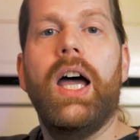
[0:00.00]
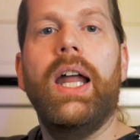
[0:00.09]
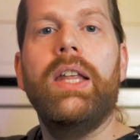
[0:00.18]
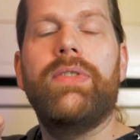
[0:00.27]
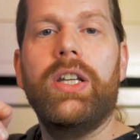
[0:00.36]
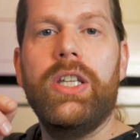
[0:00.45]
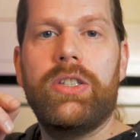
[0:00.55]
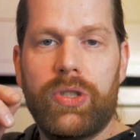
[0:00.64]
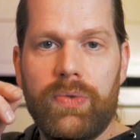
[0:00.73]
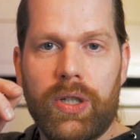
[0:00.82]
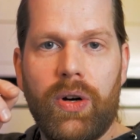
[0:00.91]
and if I need
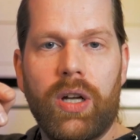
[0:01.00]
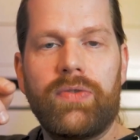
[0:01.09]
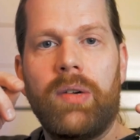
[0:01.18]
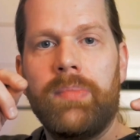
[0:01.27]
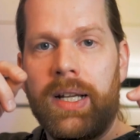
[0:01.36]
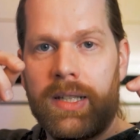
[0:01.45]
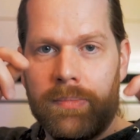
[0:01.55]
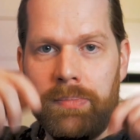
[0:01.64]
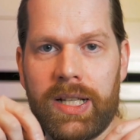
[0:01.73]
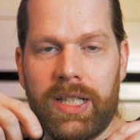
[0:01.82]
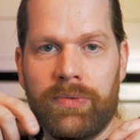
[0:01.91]
to record from my
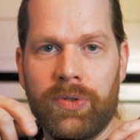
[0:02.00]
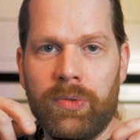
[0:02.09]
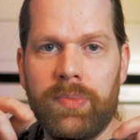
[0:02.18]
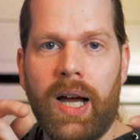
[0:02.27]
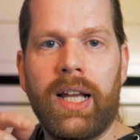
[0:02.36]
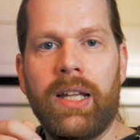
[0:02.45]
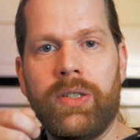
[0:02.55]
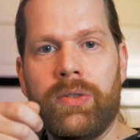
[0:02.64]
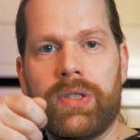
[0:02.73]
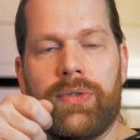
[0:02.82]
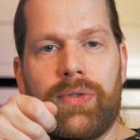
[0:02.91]
mixing room I can
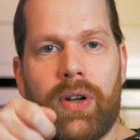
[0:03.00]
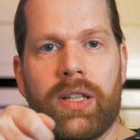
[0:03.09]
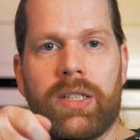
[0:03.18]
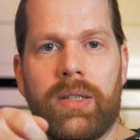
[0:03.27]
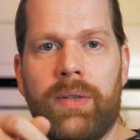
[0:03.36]
use the front,